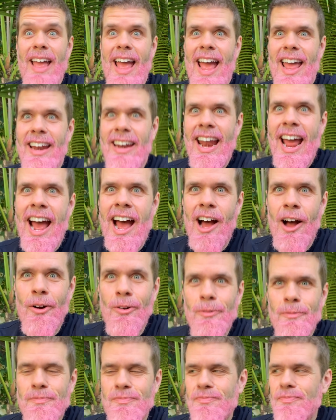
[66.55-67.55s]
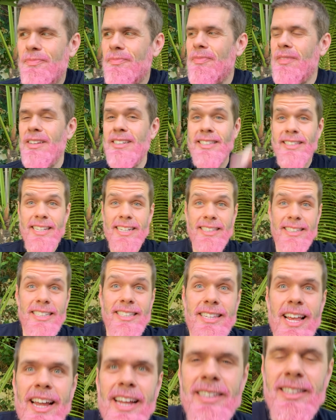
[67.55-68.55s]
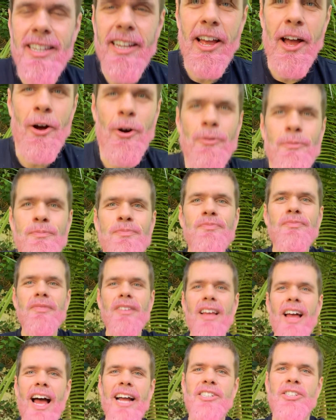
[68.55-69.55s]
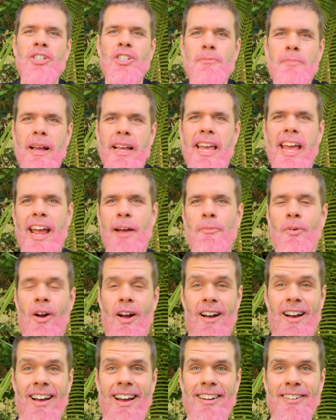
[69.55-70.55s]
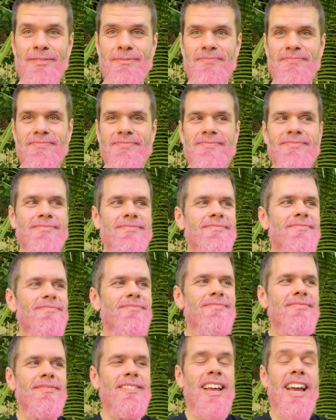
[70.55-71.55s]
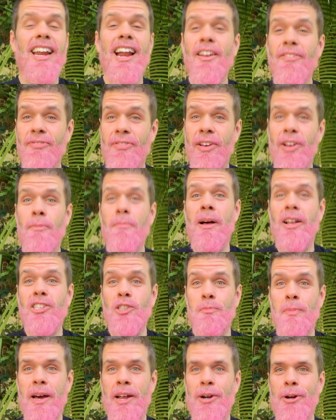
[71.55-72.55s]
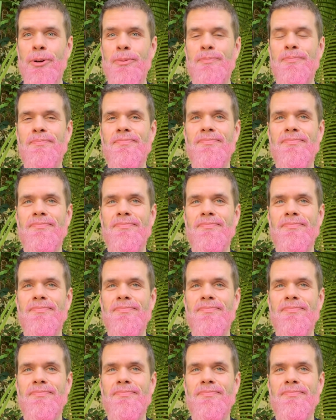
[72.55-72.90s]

And now, 60 seconds ago, I turned my camera on and I feel much better.